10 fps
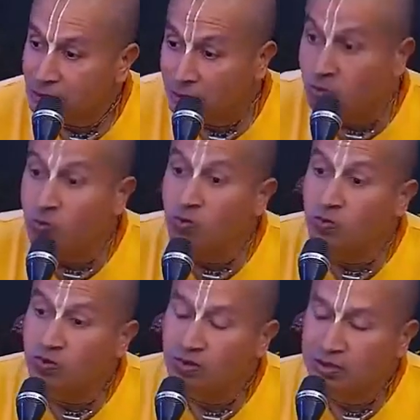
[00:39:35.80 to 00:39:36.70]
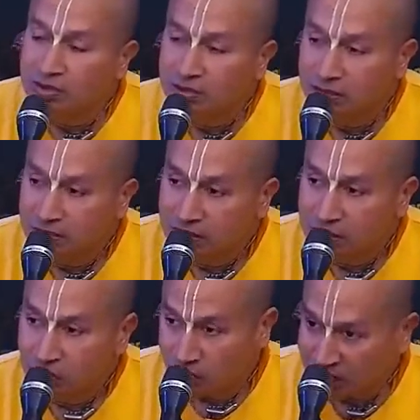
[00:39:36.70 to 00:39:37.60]
The Guru.
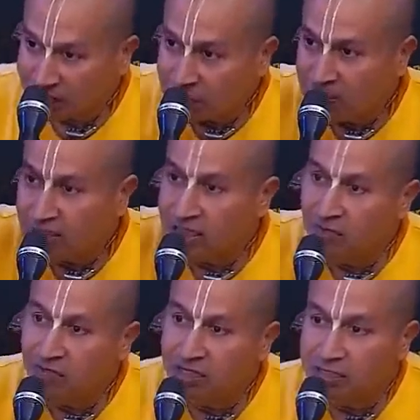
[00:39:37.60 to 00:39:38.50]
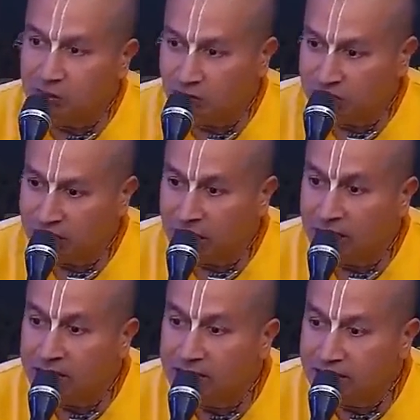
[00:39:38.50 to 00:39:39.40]
So he was expecting a very esoteric
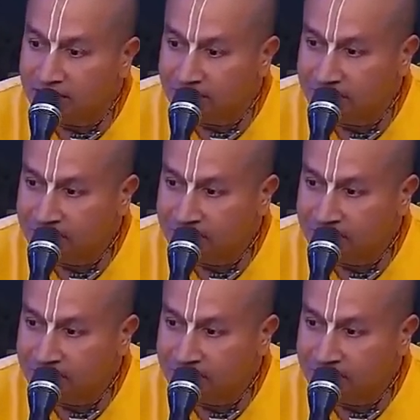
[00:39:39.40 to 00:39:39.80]
answer.